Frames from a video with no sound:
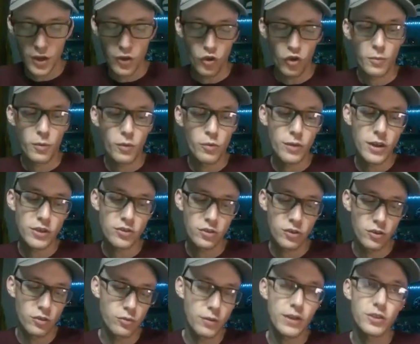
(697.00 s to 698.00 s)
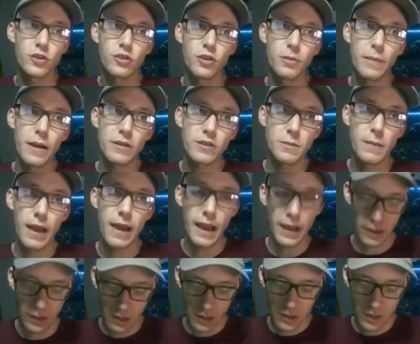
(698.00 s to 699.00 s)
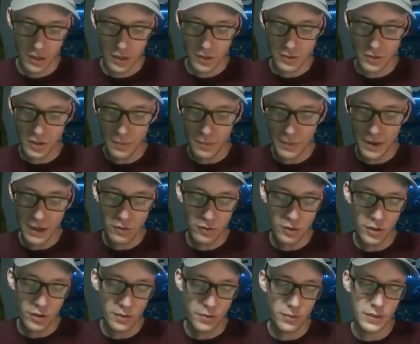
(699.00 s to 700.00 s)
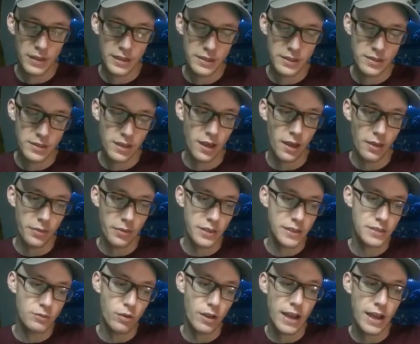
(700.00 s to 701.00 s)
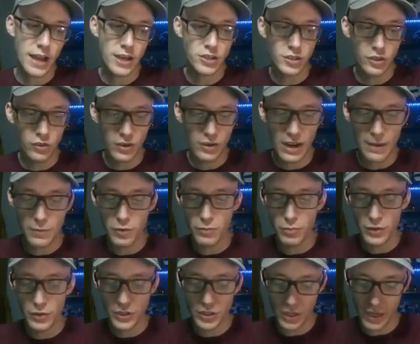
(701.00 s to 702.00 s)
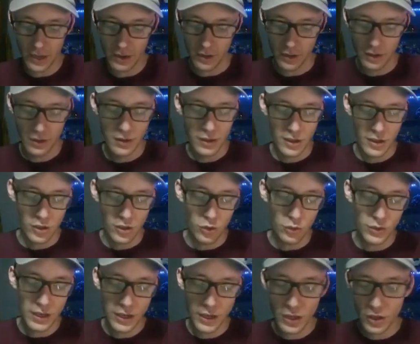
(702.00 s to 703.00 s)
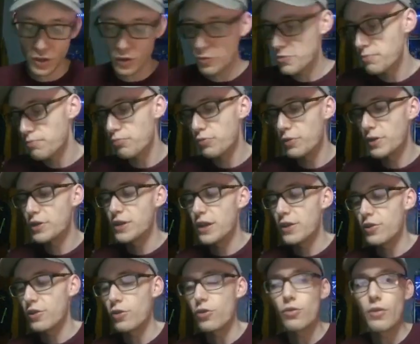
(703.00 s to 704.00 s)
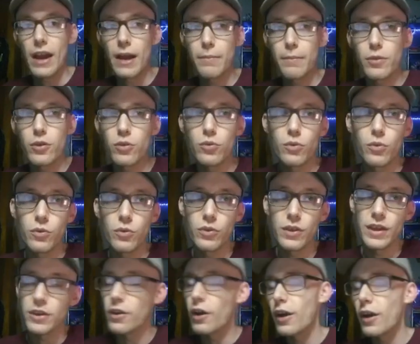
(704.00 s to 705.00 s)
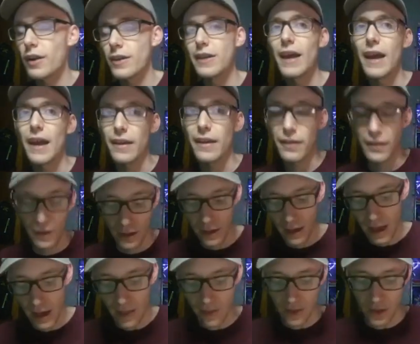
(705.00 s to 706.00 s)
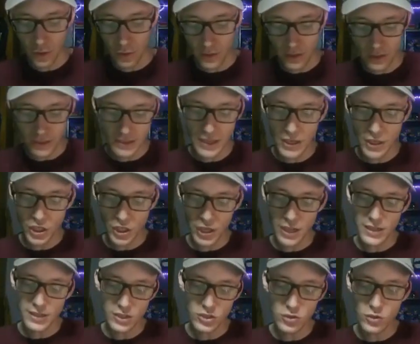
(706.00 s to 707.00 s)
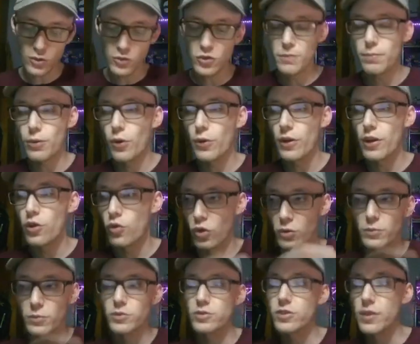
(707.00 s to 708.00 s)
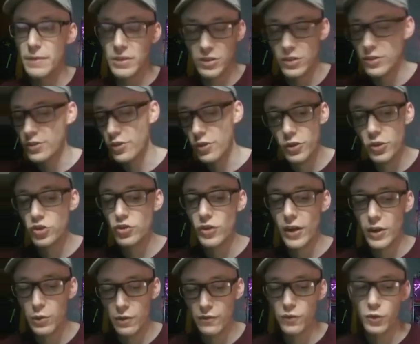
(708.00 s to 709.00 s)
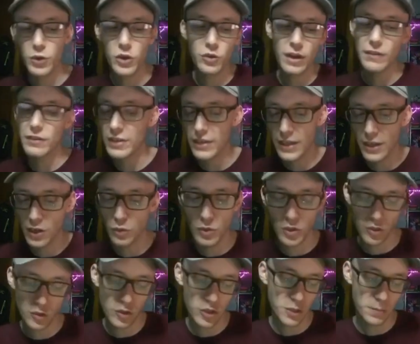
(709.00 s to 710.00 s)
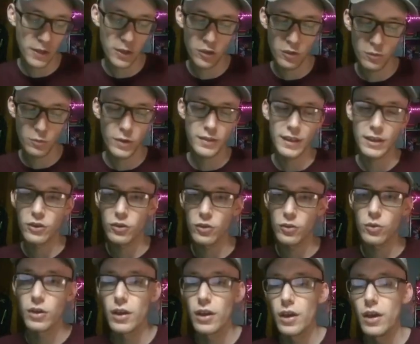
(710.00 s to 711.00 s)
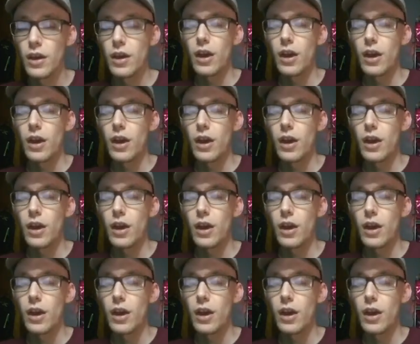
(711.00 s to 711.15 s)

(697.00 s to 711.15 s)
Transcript: a normal Retro to bounce back, summon out this. This will actually grab you Bridgehead. You then can use Bridgehead to grab you the Dog Tag, and then you can set Chase. And as soon as your opponent normal summons, because they're going to try to avoid Gravitino once you explain to them what they do,